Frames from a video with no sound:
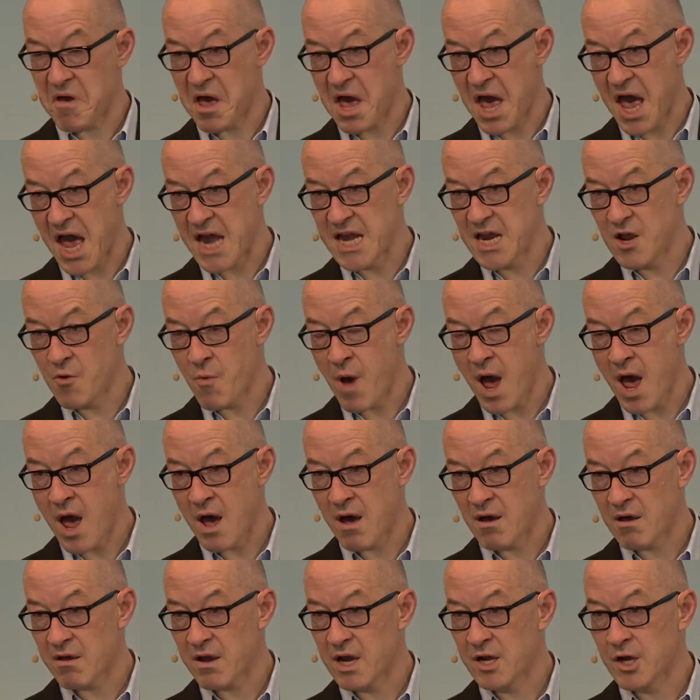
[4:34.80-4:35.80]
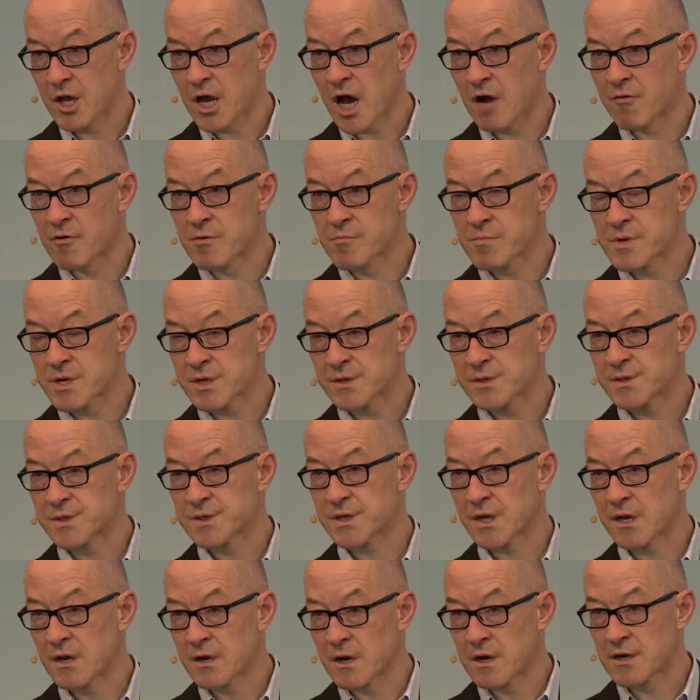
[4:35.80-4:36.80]
anywhere in
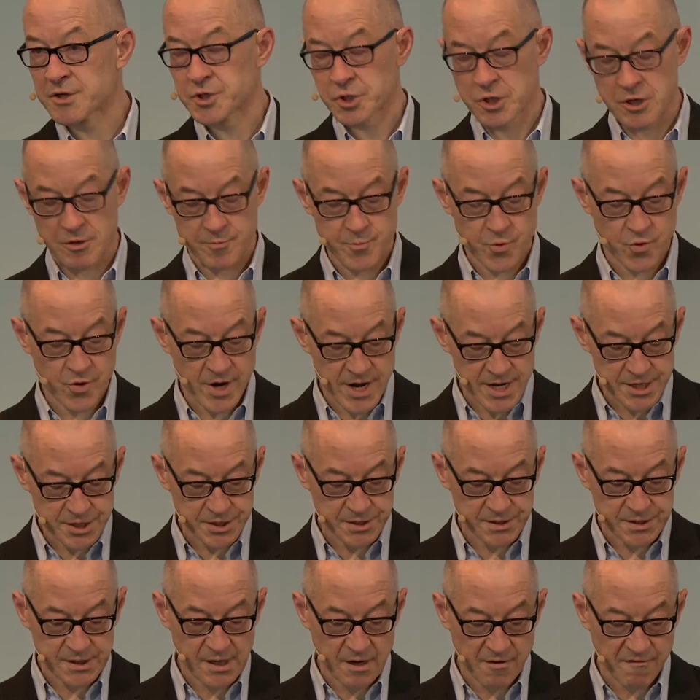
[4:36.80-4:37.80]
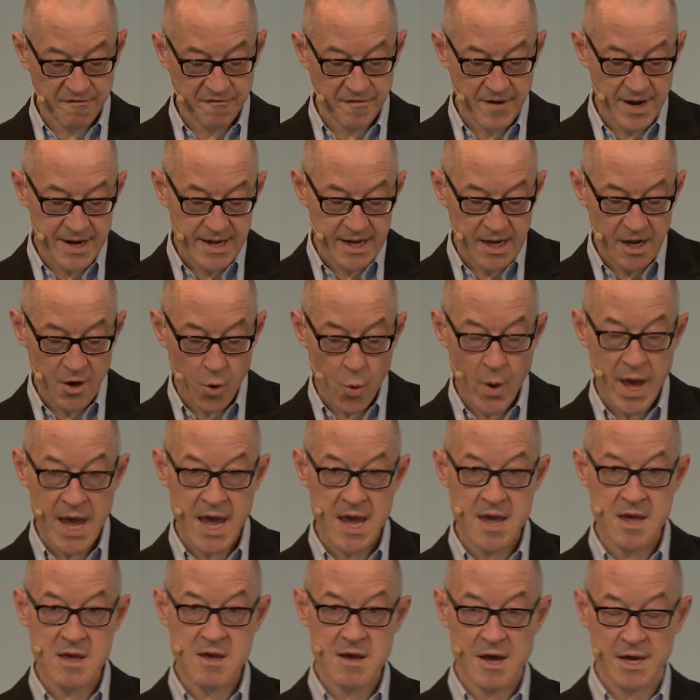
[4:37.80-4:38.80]
governments, in large corporations, are fading
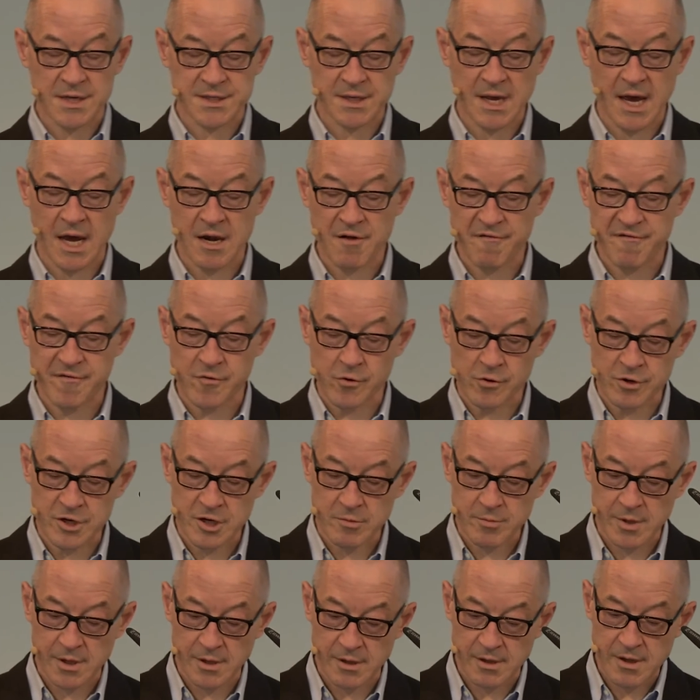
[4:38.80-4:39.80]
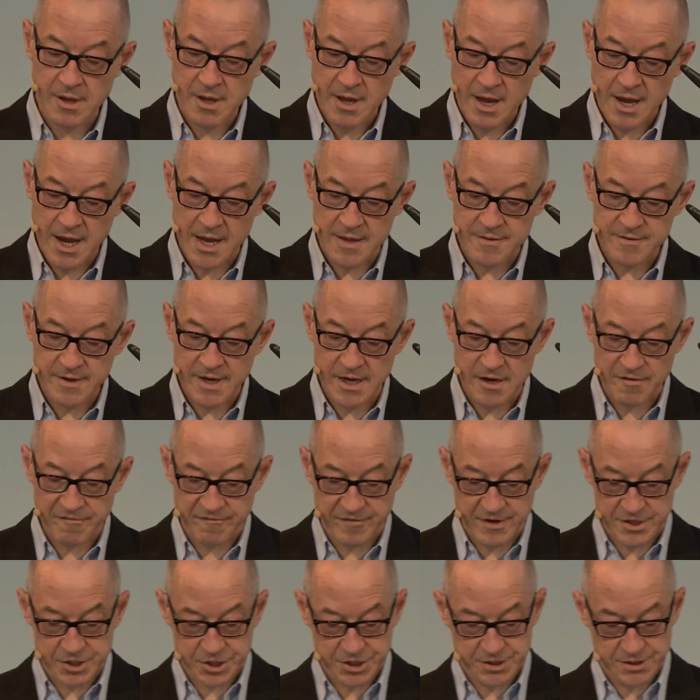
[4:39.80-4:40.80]
away as unaffordable and
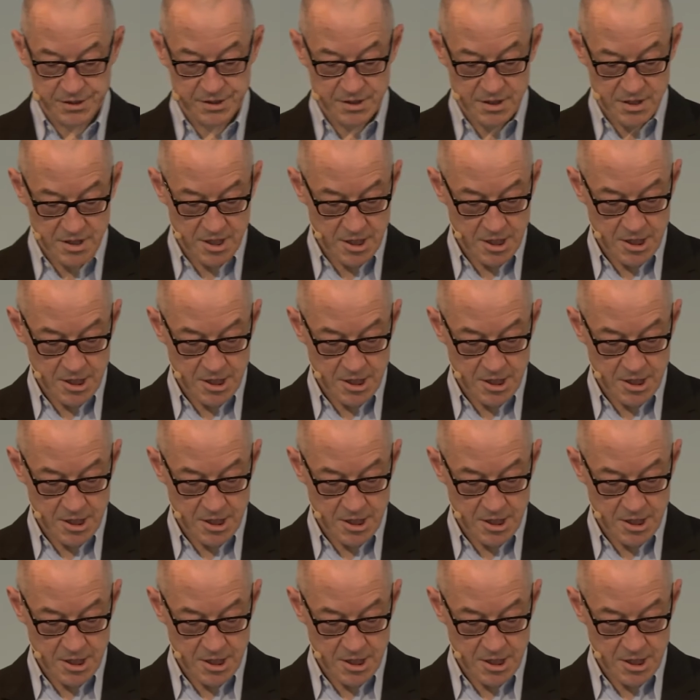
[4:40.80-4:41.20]
inefficient.